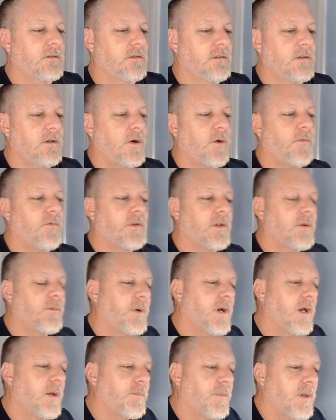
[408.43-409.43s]
hopefully
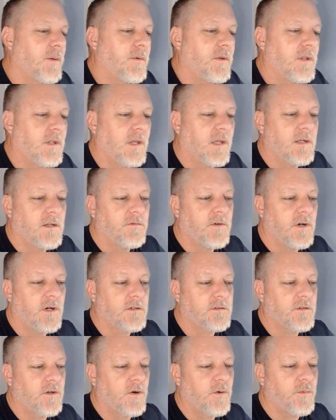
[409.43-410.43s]
by maybe the end of
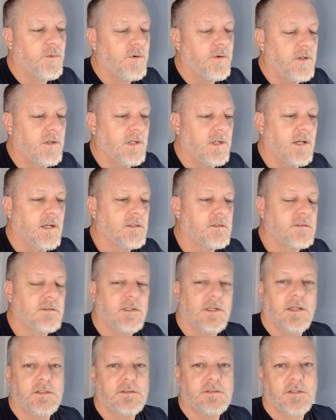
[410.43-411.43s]
October, the United
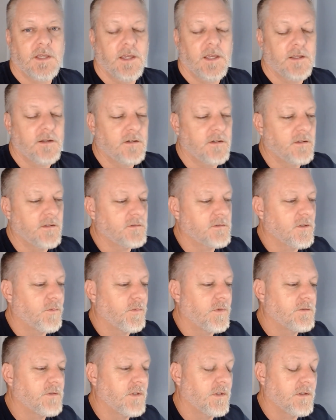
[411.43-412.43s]
States, Canada, and
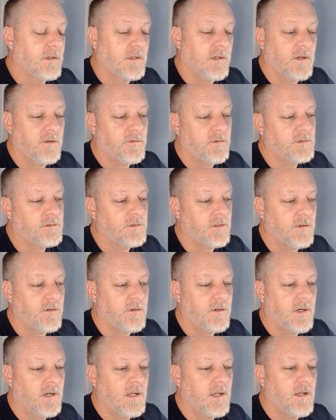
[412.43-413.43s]
some of these other countries
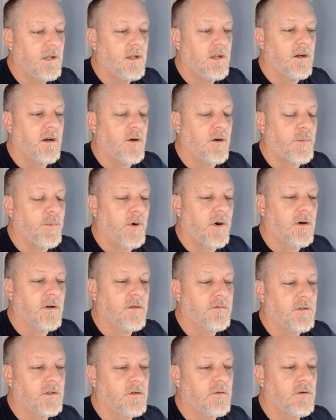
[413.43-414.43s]
are part
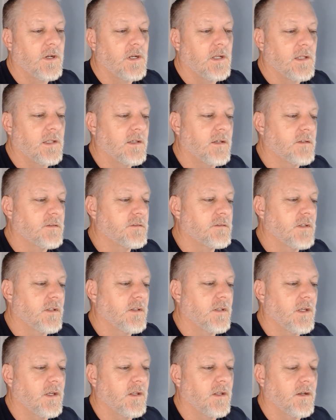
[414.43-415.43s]
of the green list.
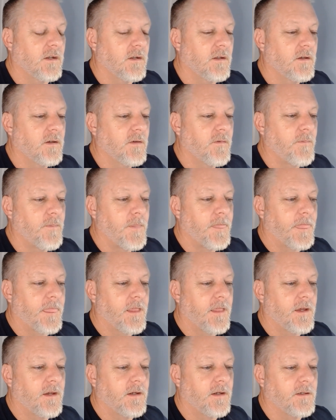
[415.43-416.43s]
And then
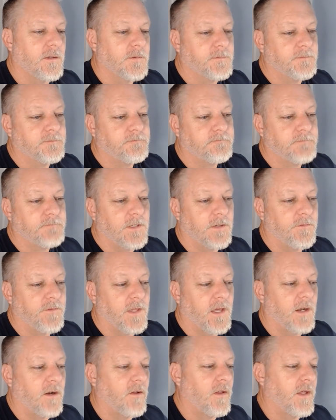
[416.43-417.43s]
if
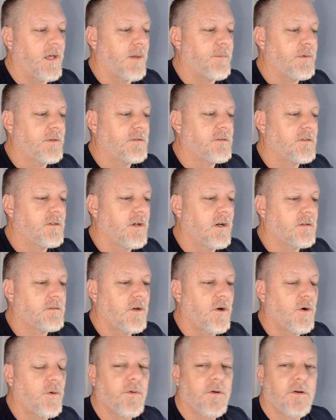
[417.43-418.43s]
that all happens in
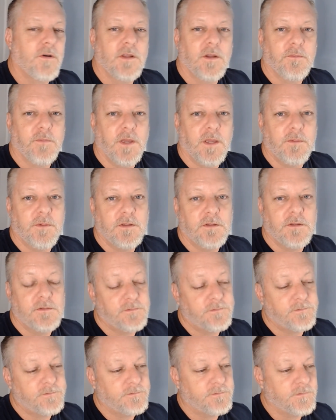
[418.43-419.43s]
October, then
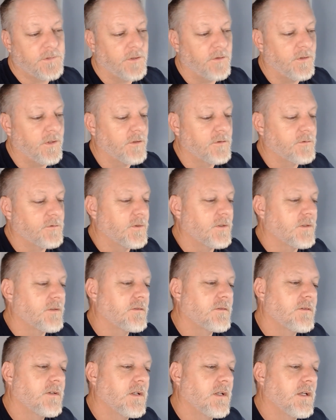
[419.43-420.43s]
maybe who knows
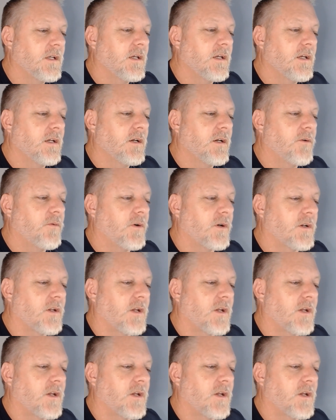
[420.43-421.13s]
what